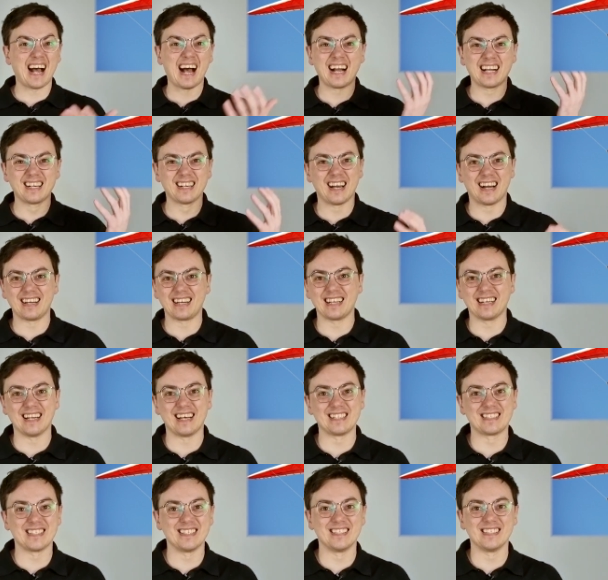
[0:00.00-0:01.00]
hang gliding
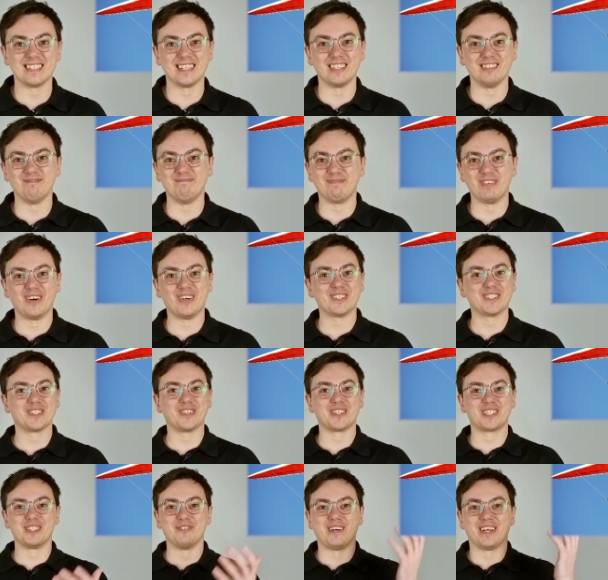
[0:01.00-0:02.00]
lessons, and all
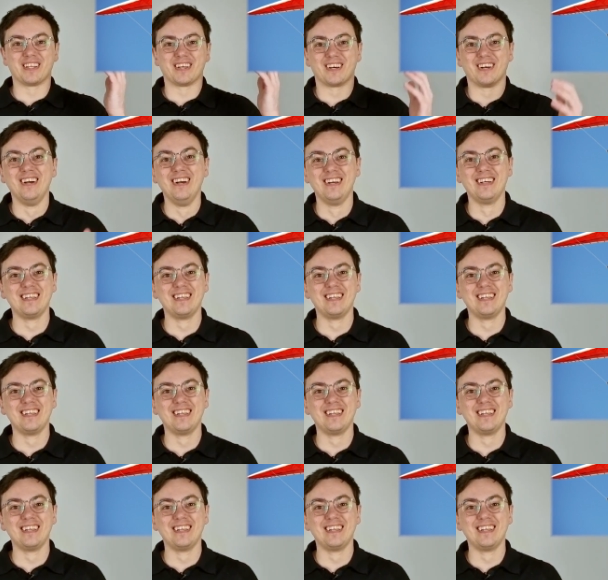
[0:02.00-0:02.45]
sorts of other